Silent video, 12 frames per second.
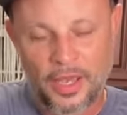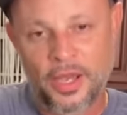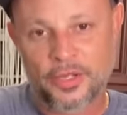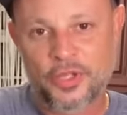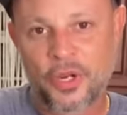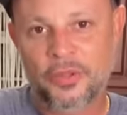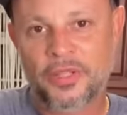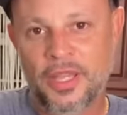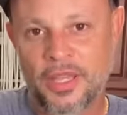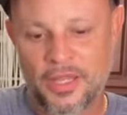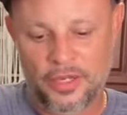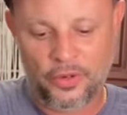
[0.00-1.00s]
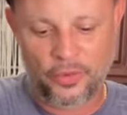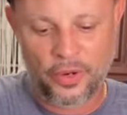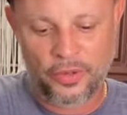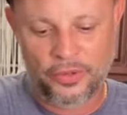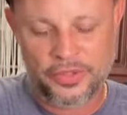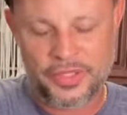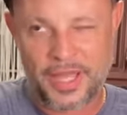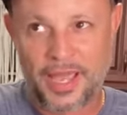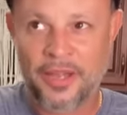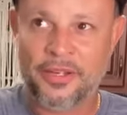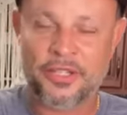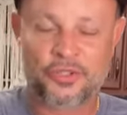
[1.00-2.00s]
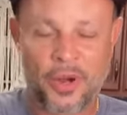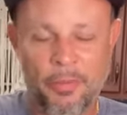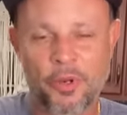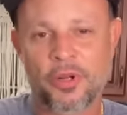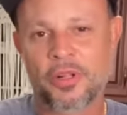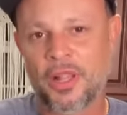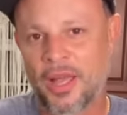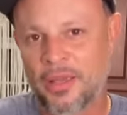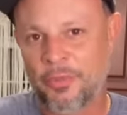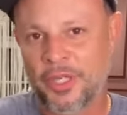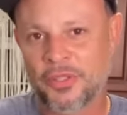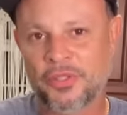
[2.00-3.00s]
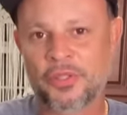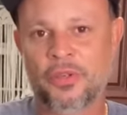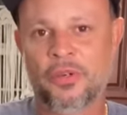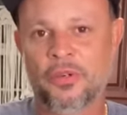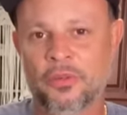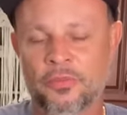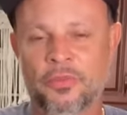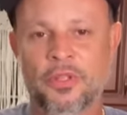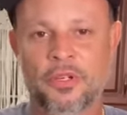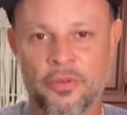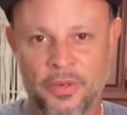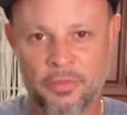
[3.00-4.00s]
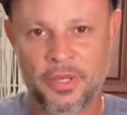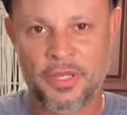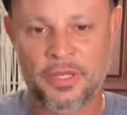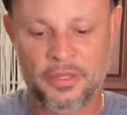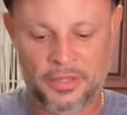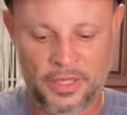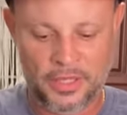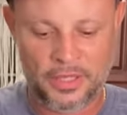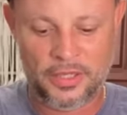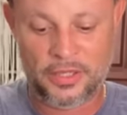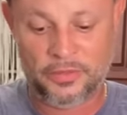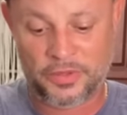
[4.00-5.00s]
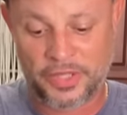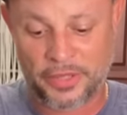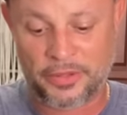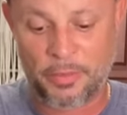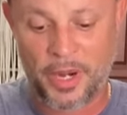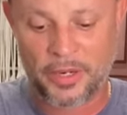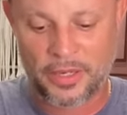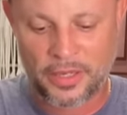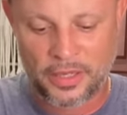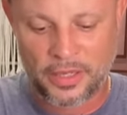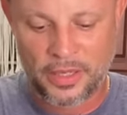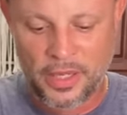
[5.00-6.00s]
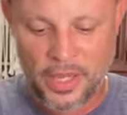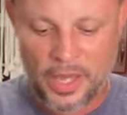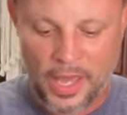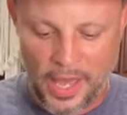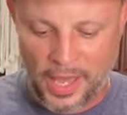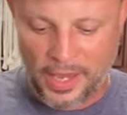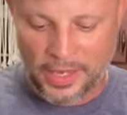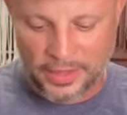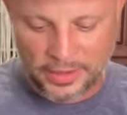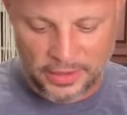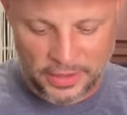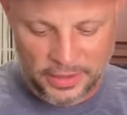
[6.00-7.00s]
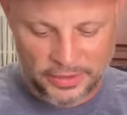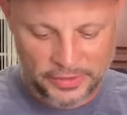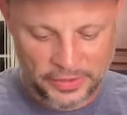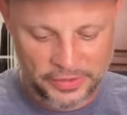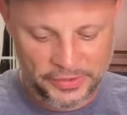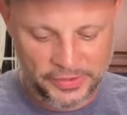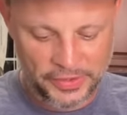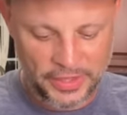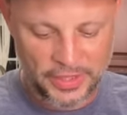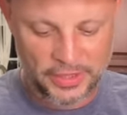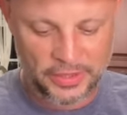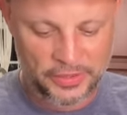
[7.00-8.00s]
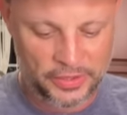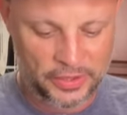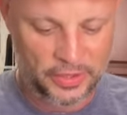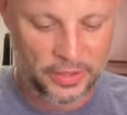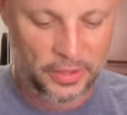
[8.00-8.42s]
Achote grows down in tropical climates, so the Caribbean, think South America, and it's the seeds,